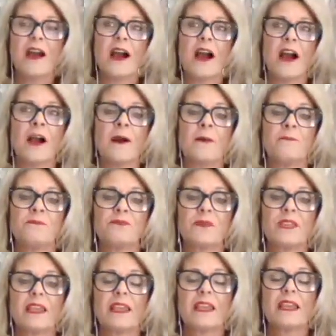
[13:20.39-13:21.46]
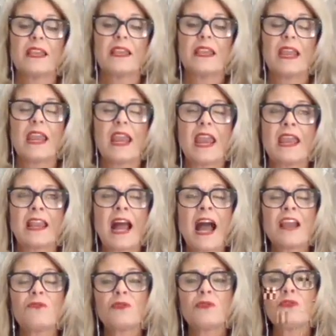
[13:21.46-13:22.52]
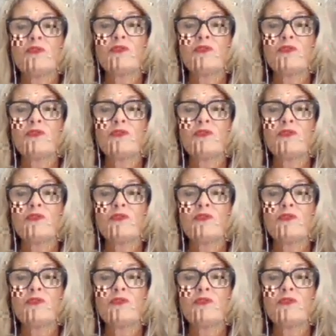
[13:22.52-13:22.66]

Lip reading: And I really